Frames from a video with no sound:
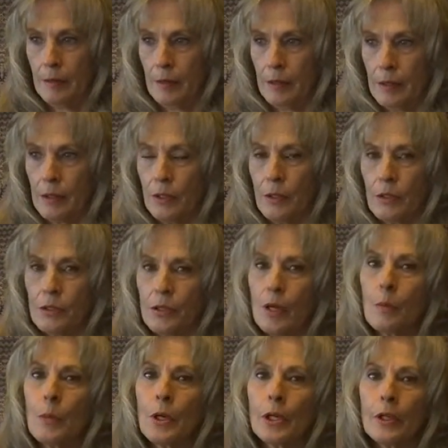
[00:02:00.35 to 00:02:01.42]
so
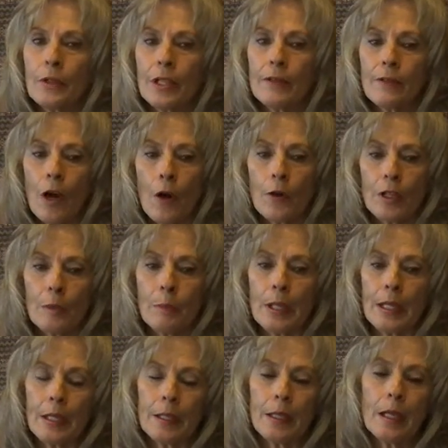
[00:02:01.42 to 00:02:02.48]
somewhere they've already
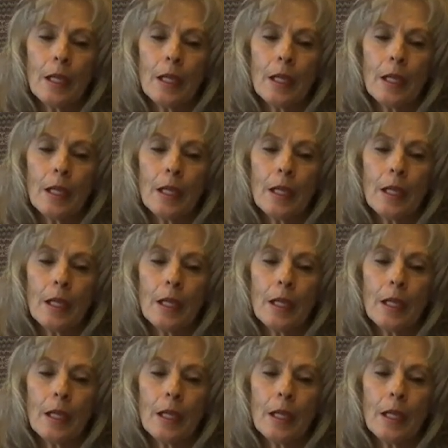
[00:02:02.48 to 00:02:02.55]
been